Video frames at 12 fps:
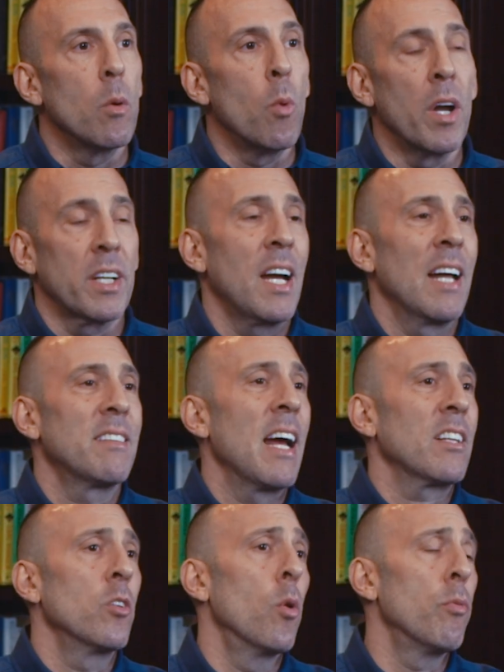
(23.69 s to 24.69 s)
want to
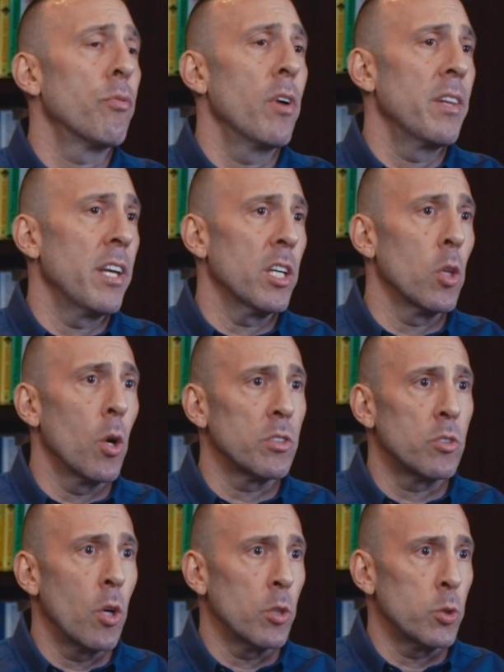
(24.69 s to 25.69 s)
contact an old friend that you
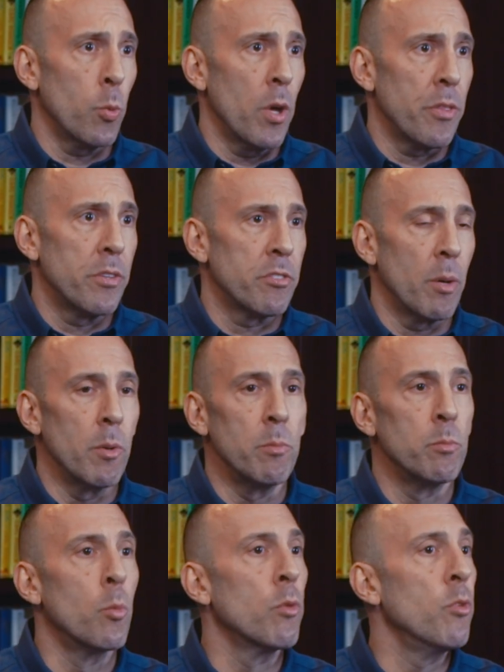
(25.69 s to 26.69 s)
lost touch with,
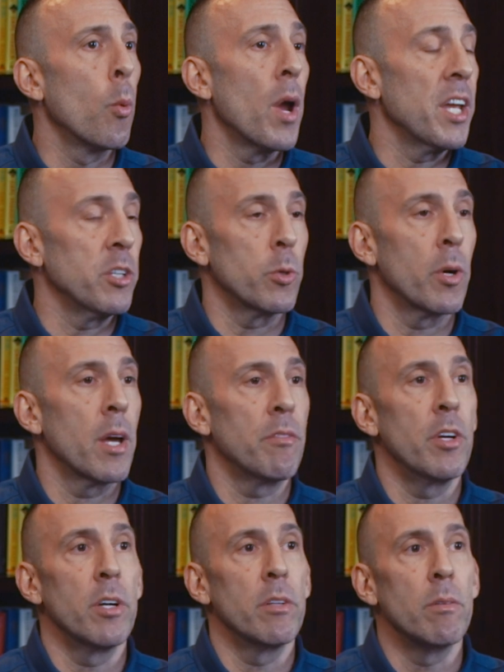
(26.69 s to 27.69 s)
someone moved away and you don't
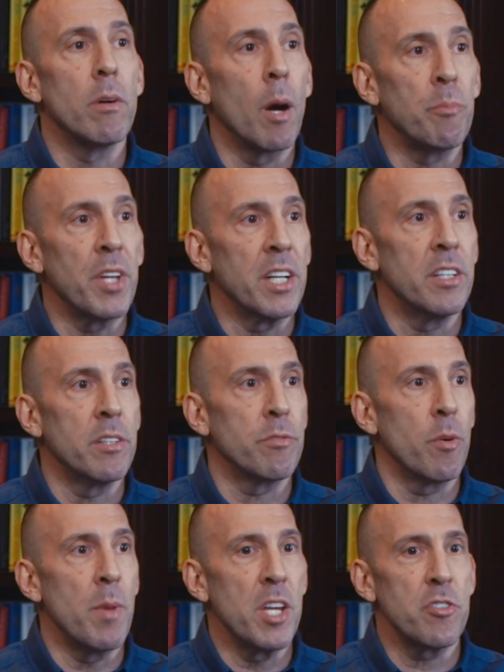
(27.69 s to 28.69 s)
have their updated
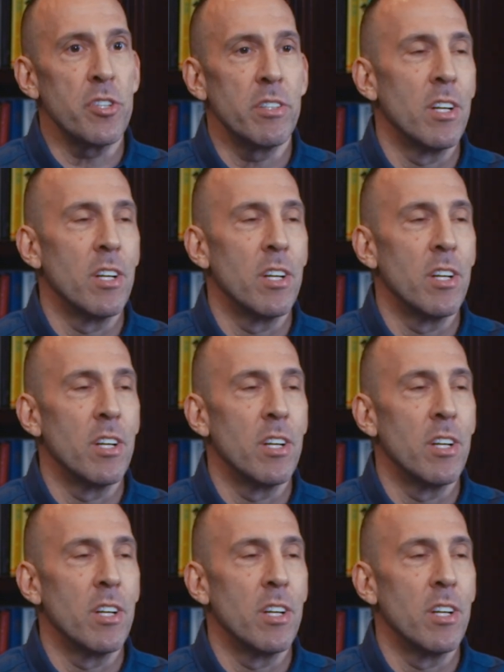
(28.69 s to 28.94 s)
information,